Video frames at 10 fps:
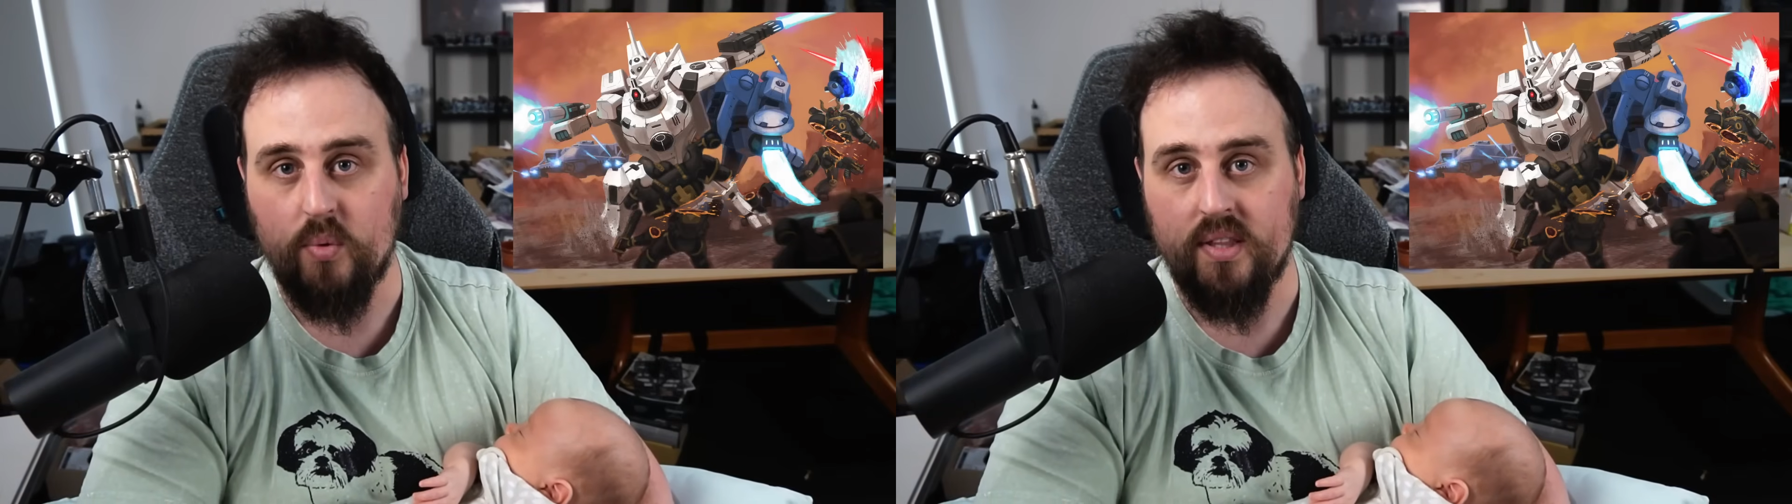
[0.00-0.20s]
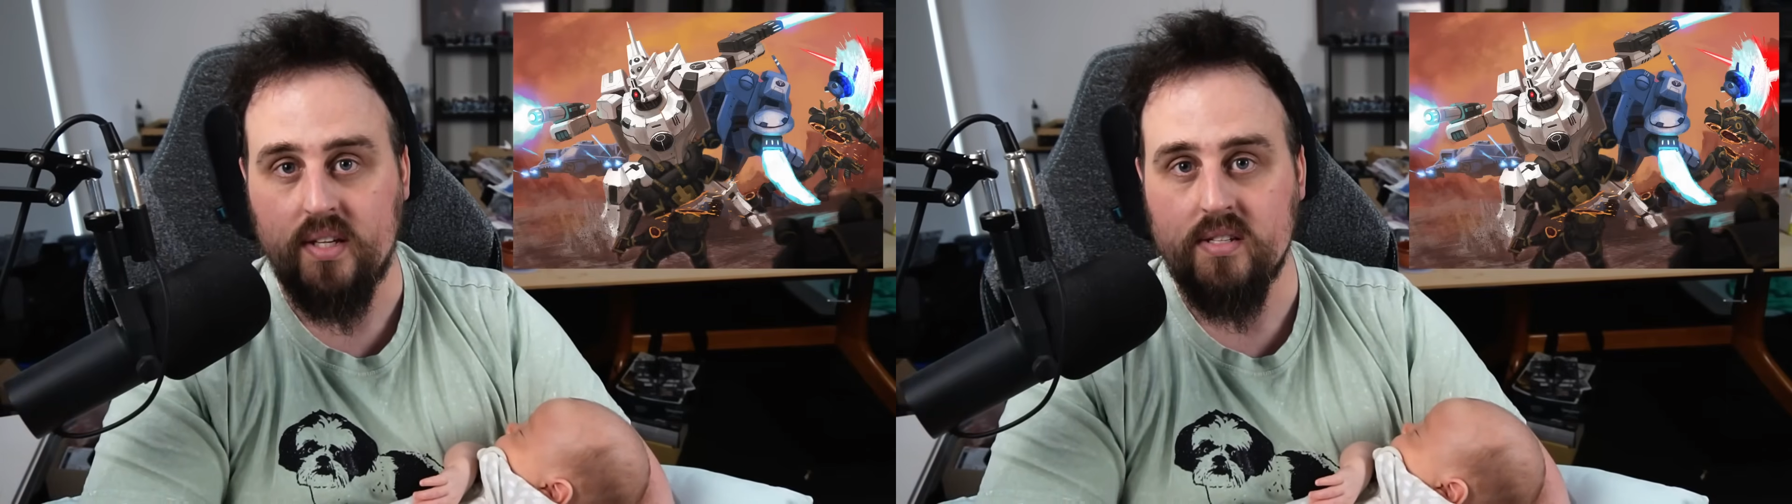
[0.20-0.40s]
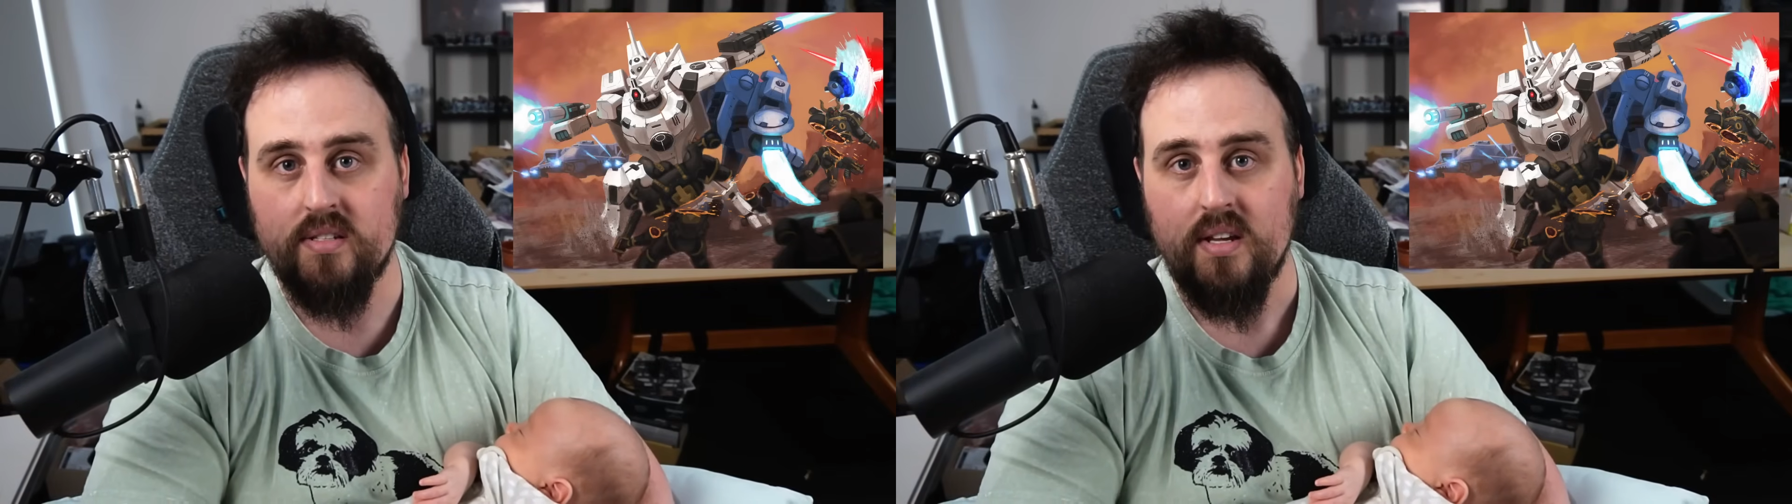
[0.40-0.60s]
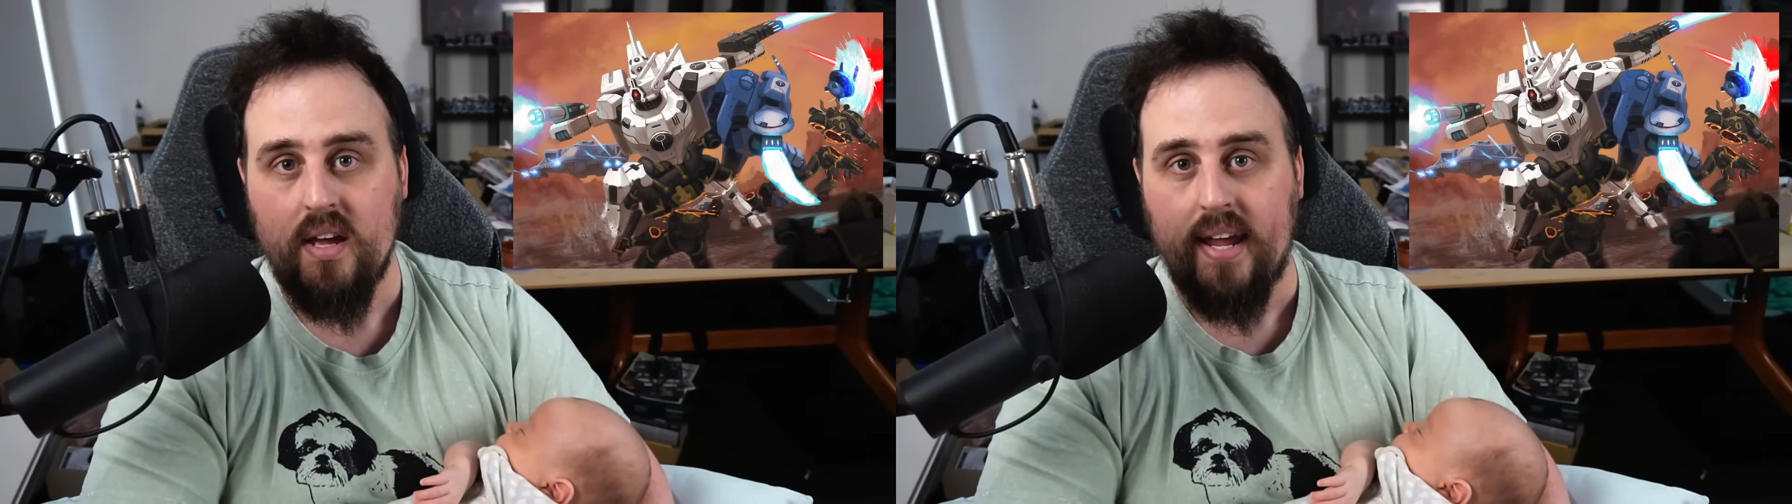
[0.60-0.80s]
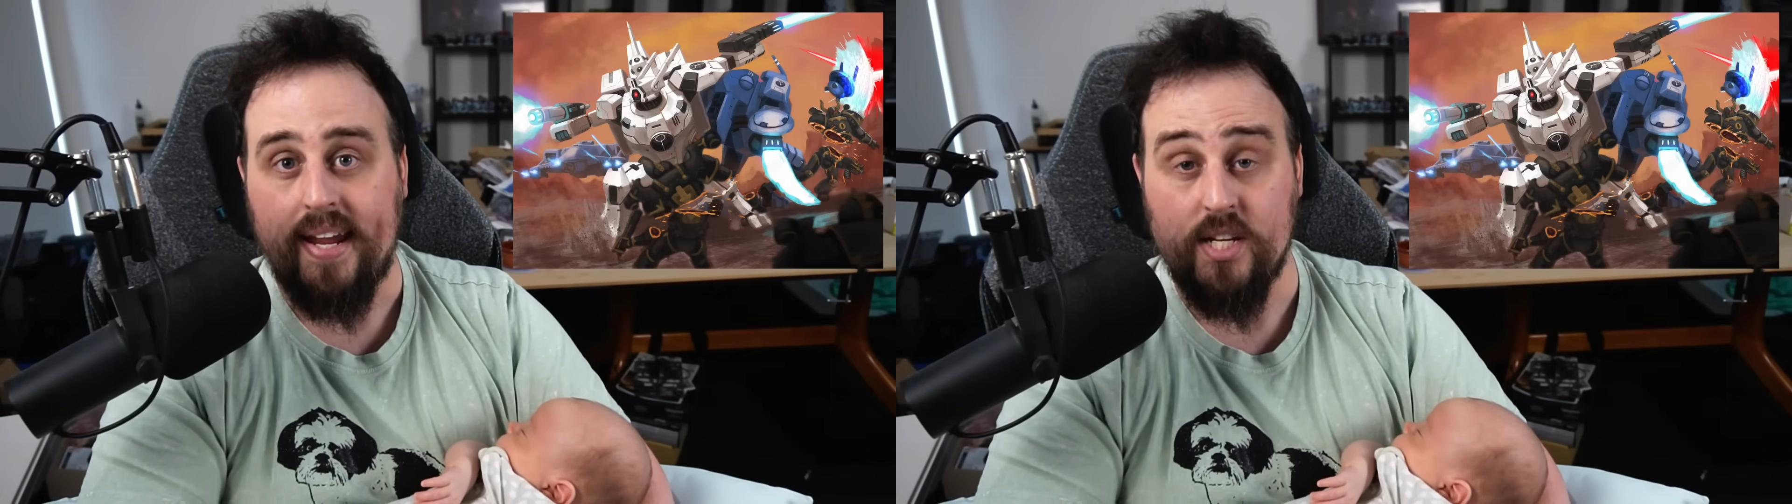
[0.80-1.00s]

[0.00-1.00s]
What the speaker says: with this in